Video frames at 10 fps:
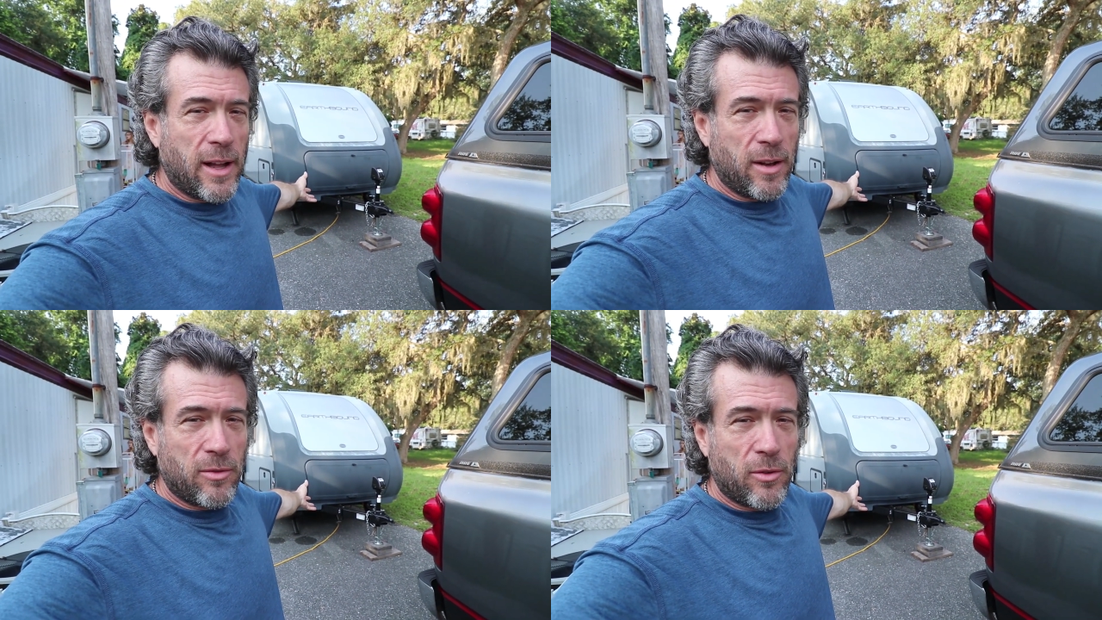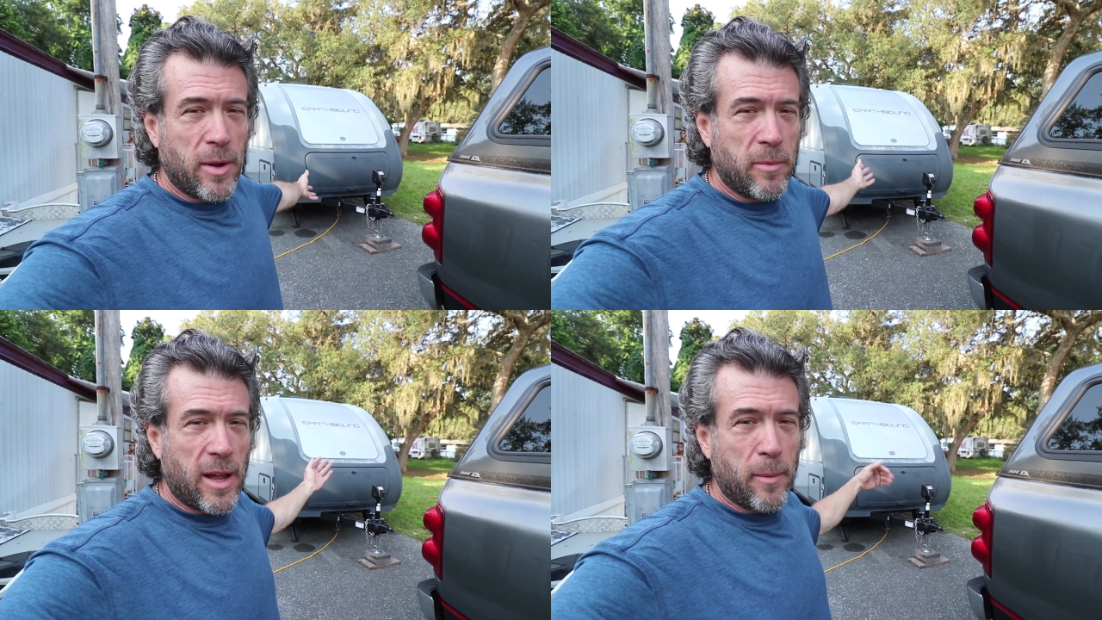kind of
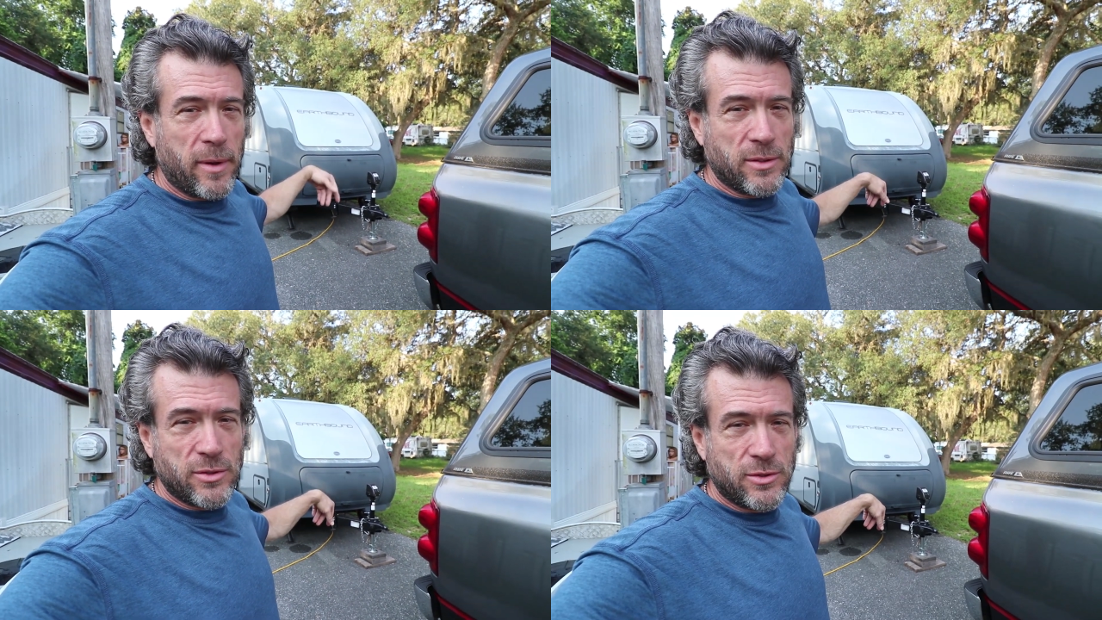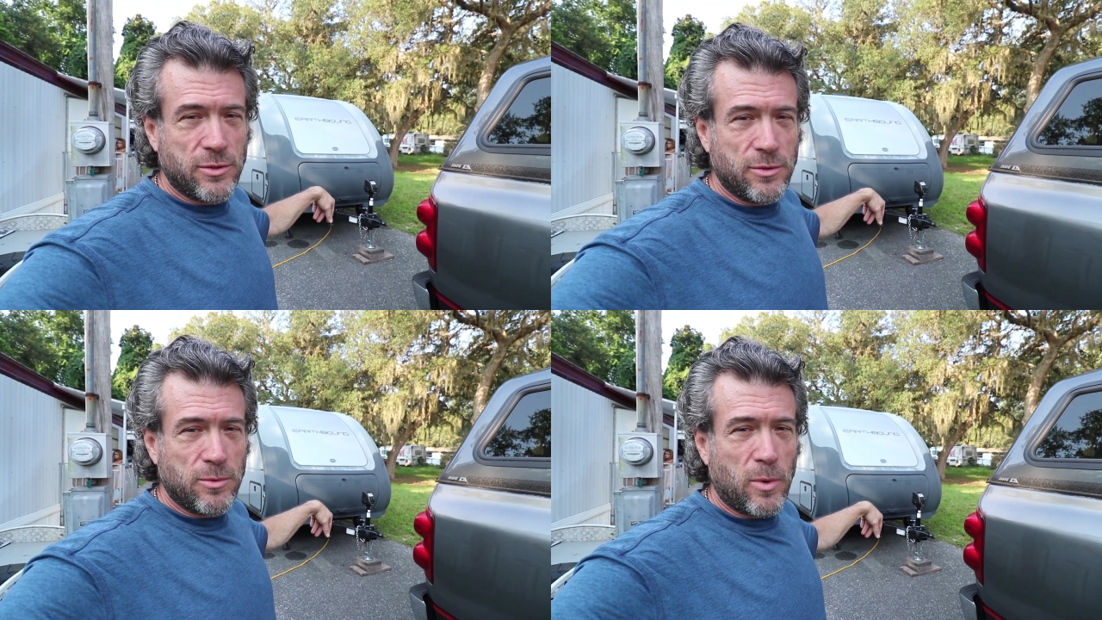frame damage
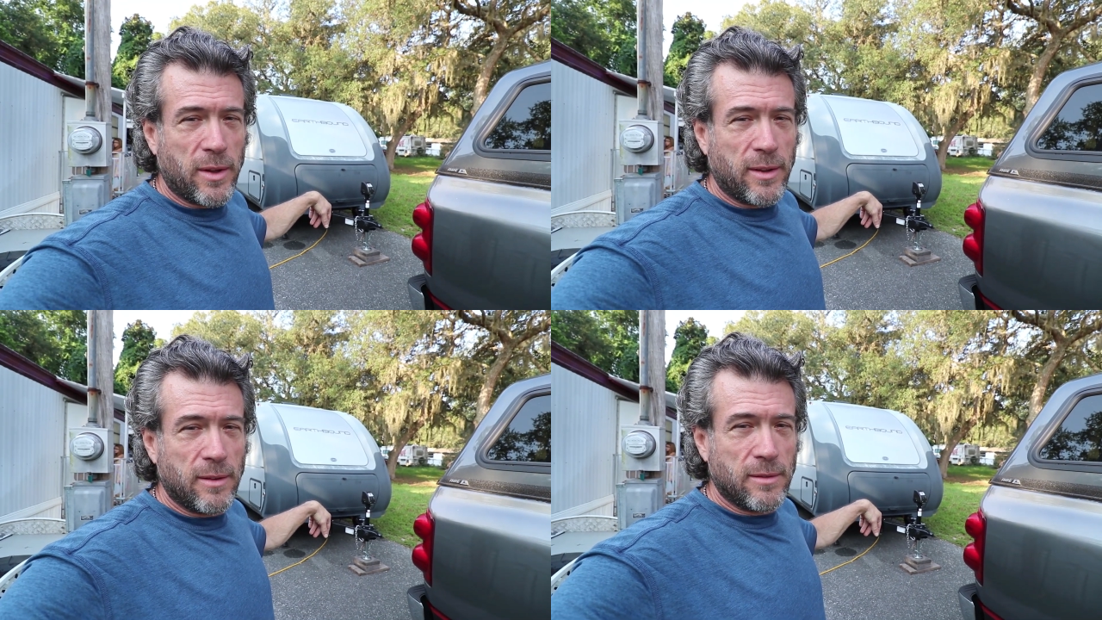to what,